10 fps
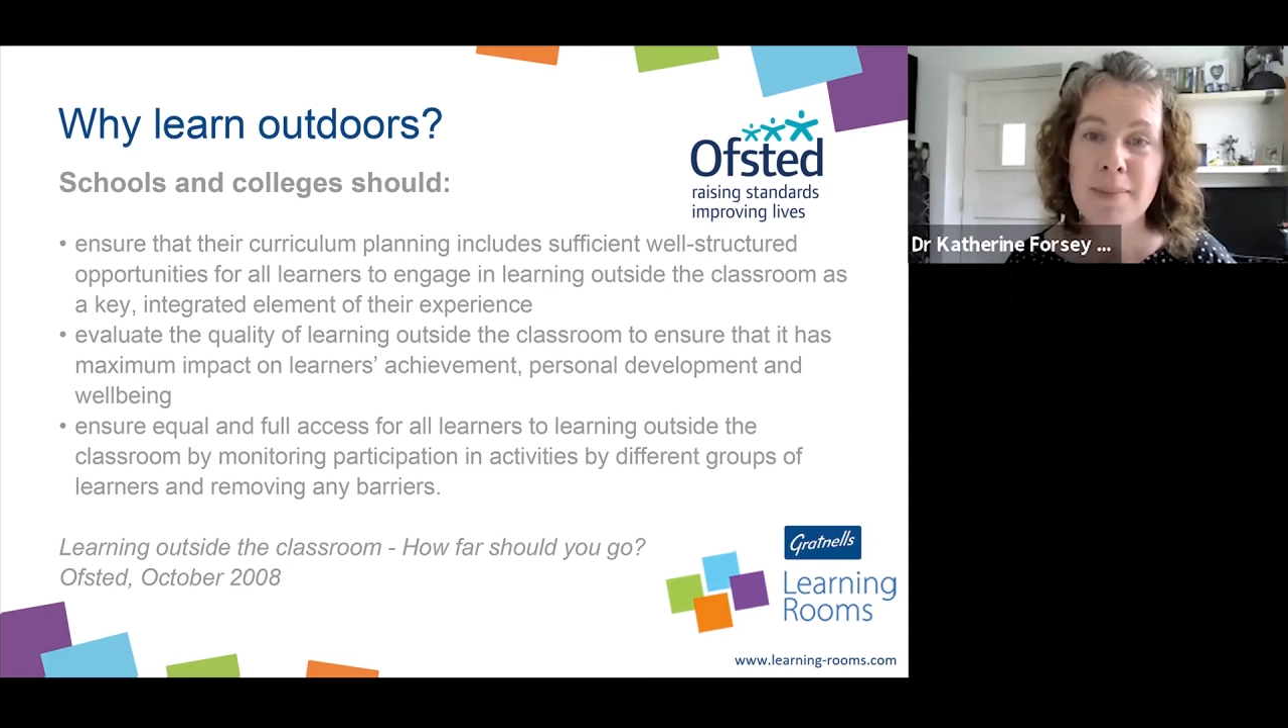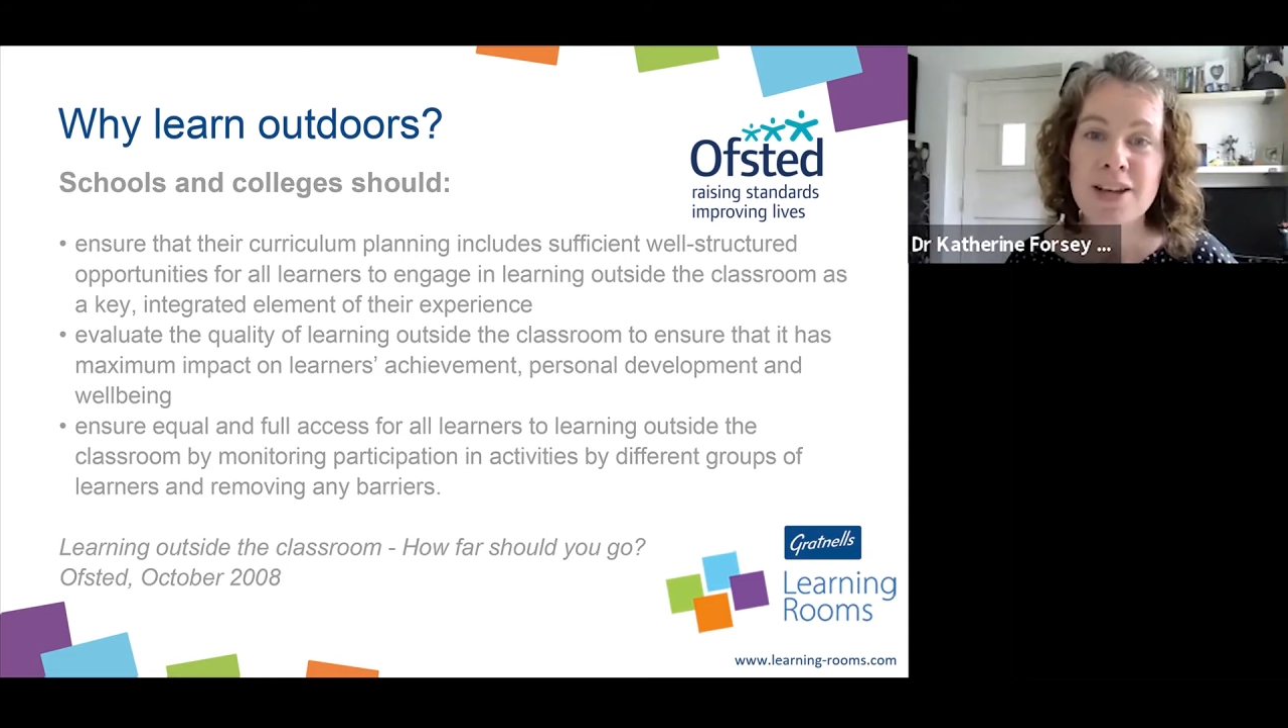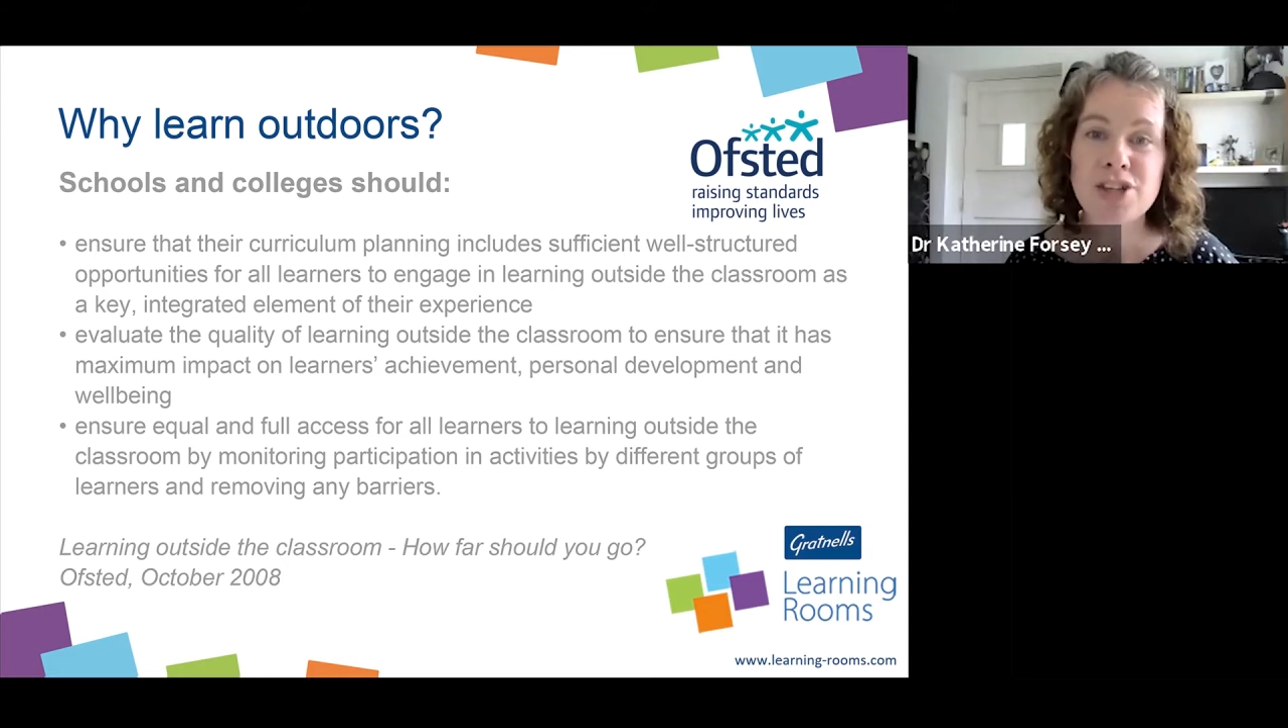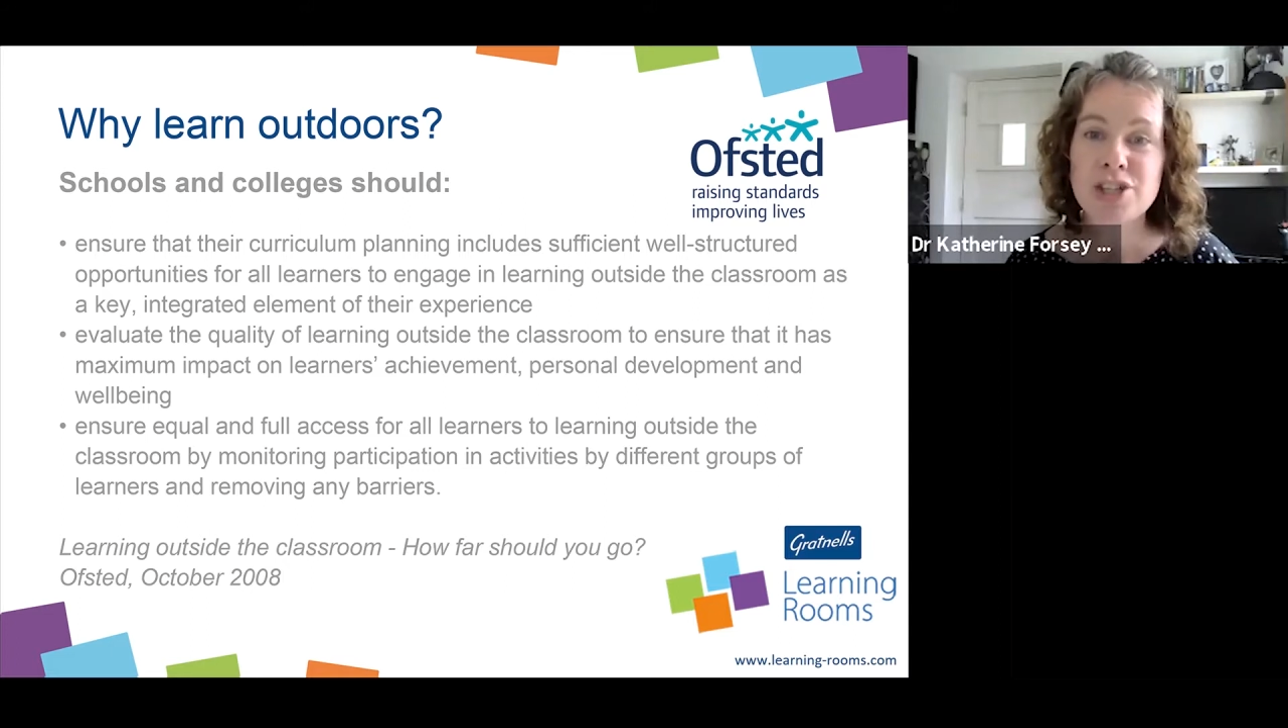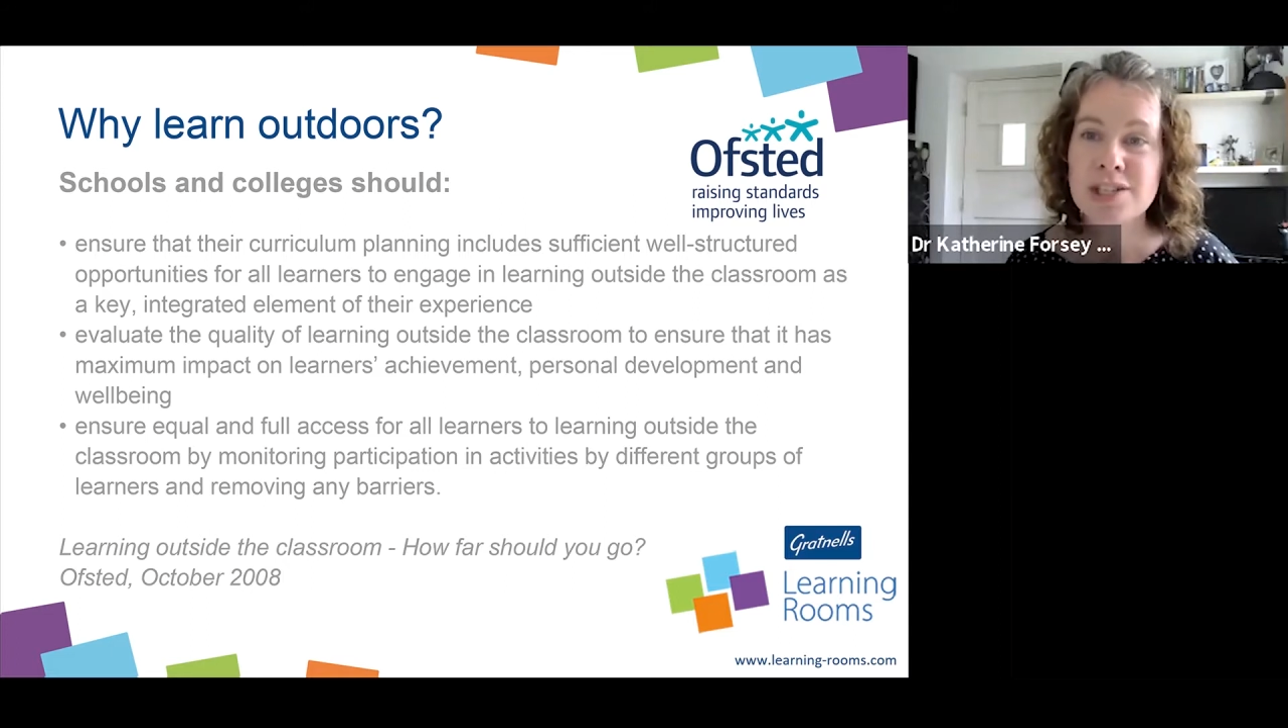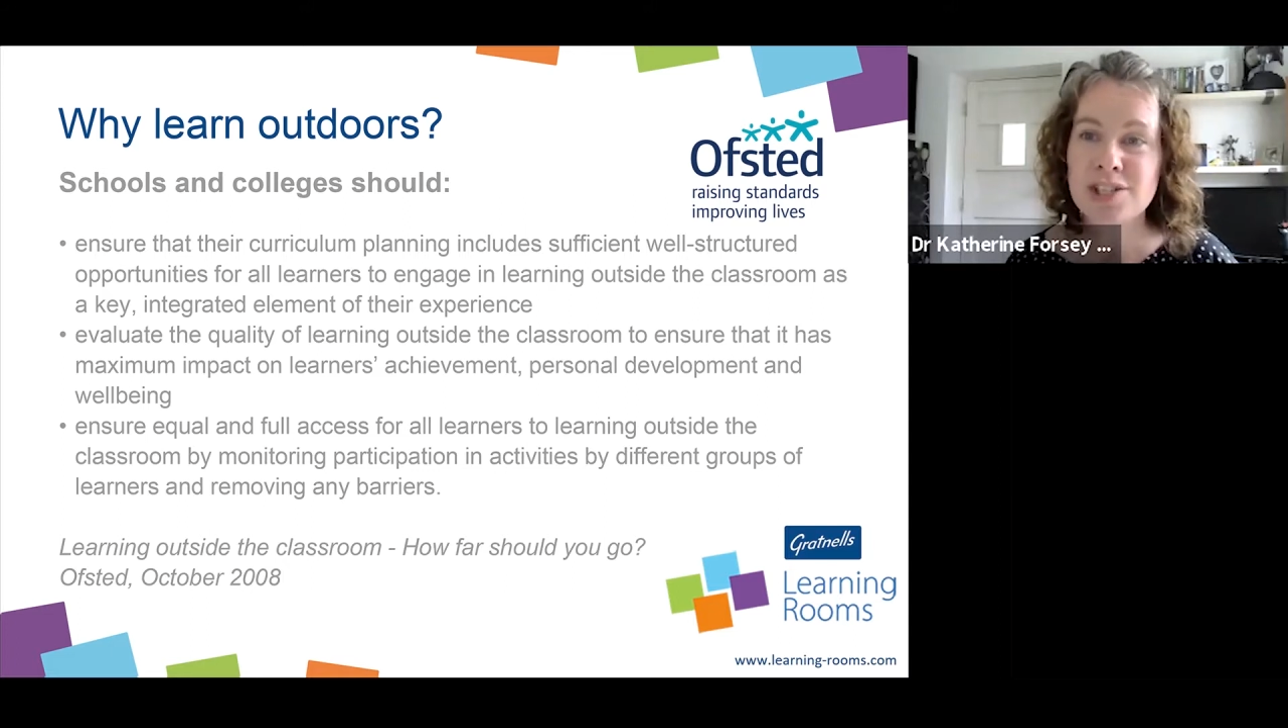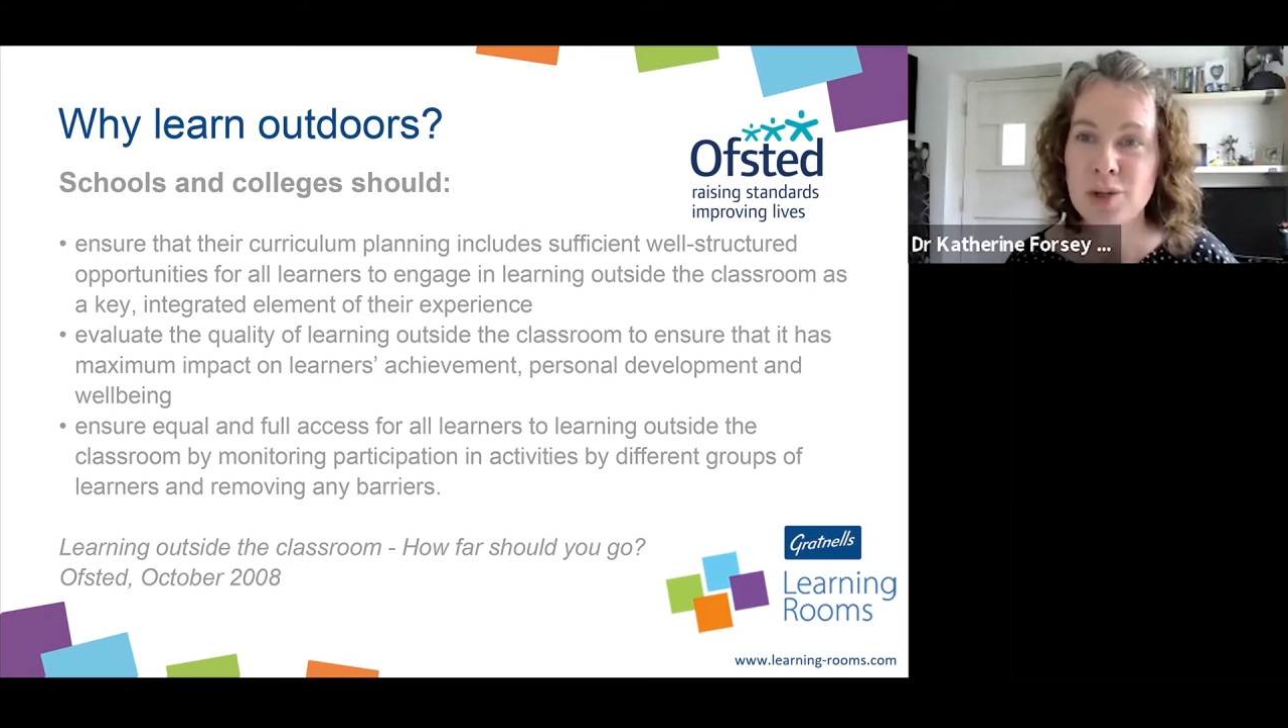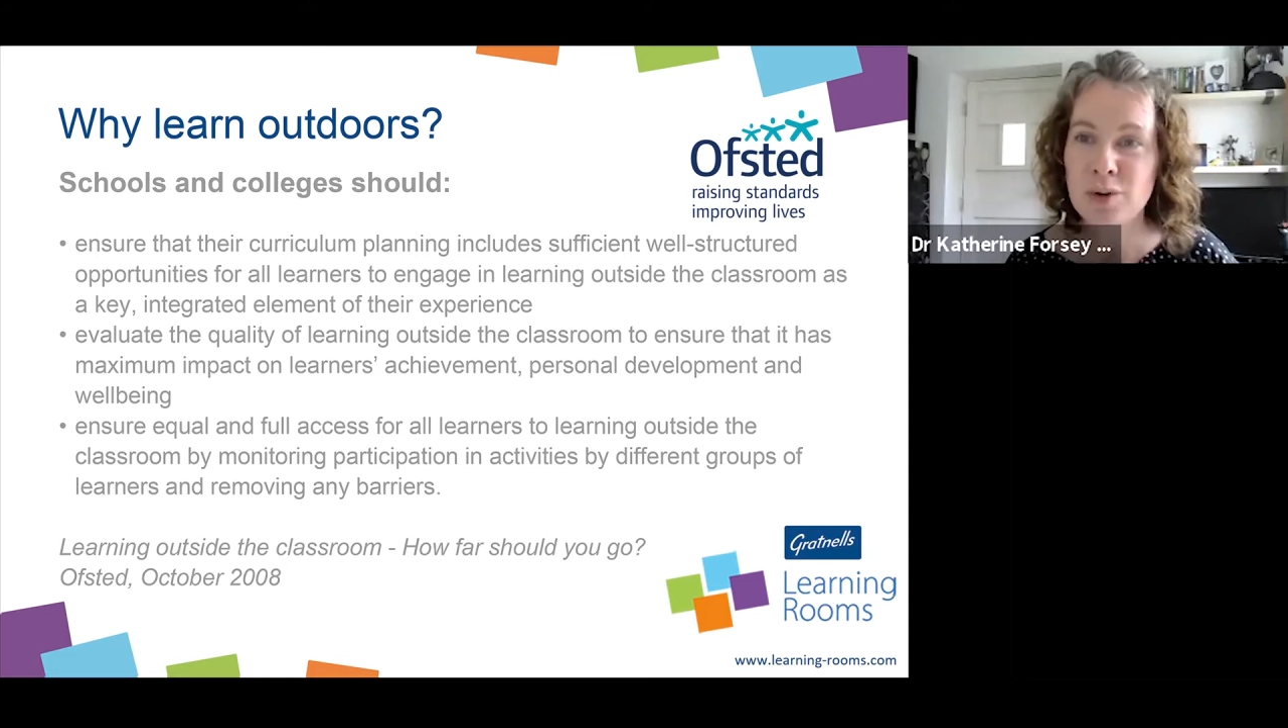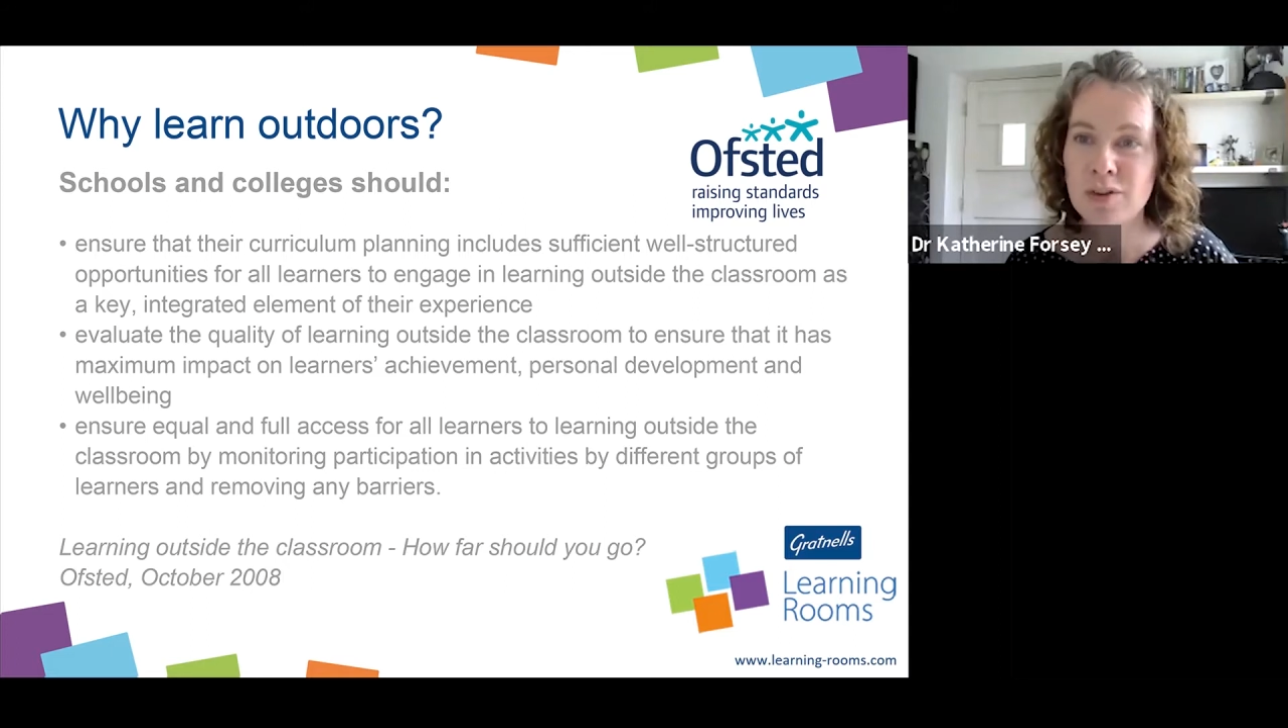mentions use